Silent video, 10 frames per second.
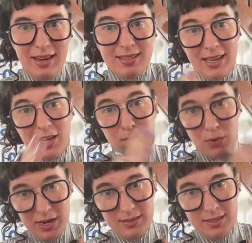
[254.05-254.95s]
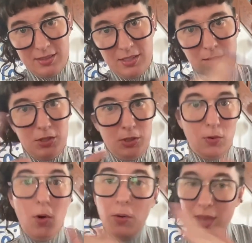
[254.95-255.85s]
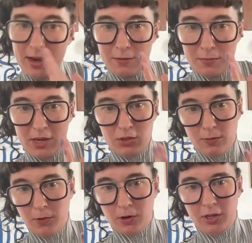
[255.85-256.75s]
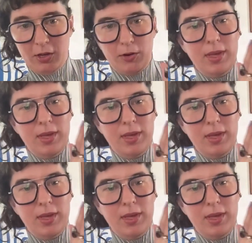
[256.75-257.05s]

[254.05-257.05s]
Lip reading: a second brain system to hold that information for you,